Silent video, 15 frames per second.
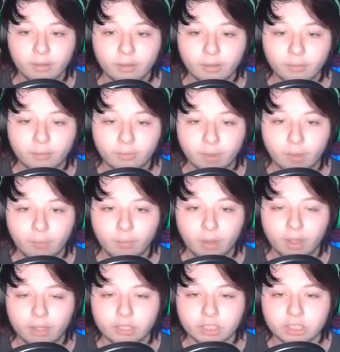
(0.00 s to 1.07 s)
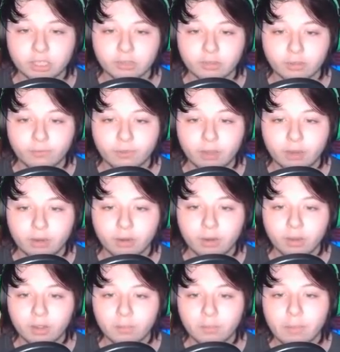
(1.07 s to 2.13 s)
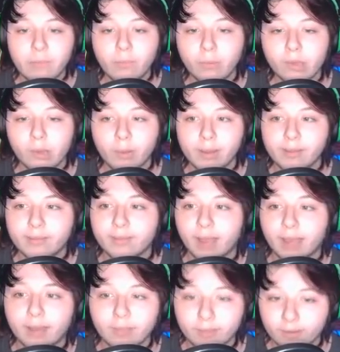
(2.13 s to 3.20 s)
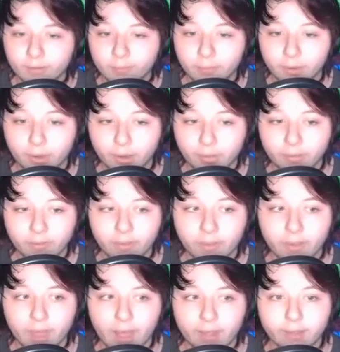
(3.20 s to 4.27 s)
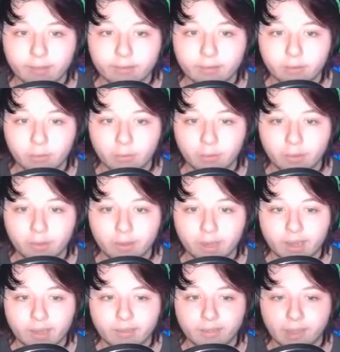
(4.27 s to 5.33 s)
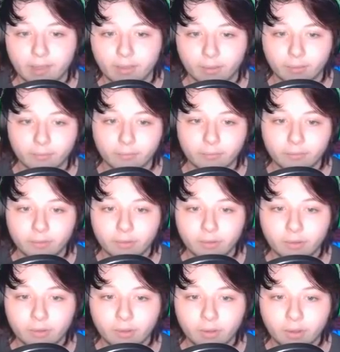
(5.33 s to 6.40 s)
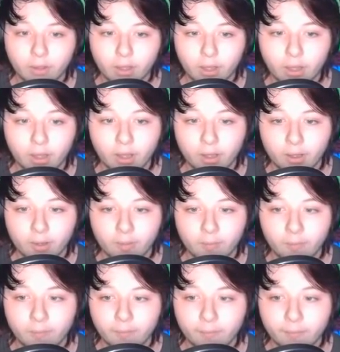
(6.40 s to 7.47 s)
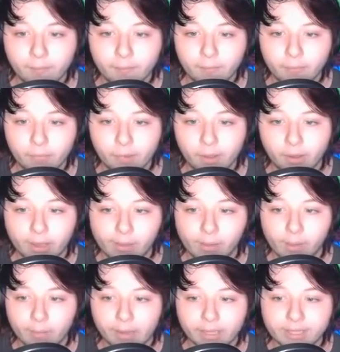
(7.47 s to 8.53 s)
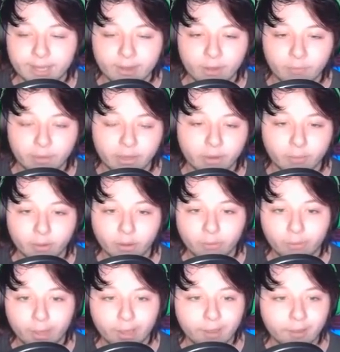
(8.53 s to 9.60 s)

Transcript: Wait, what? It just cuts off here. Maybe we go inside of this, but other than that, that's the only thing I could think of. Um, okay, well, I'm going to check over here real quick.